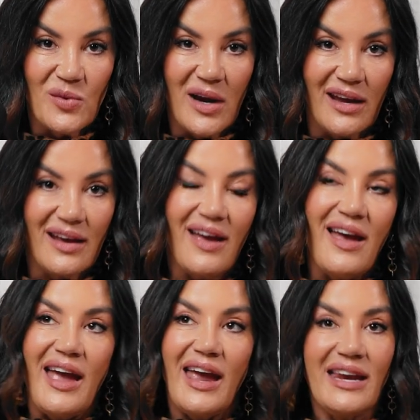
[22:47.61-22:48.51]
week.
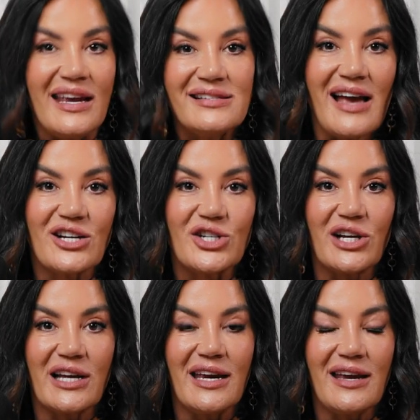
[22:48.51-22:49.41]
It is
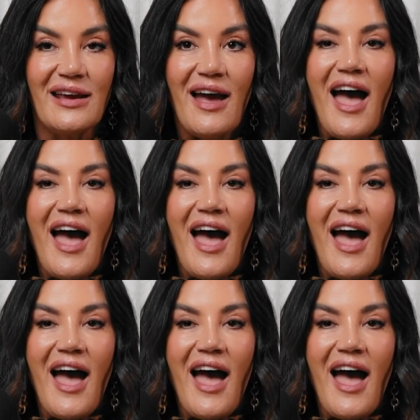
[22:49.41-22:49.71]
actually,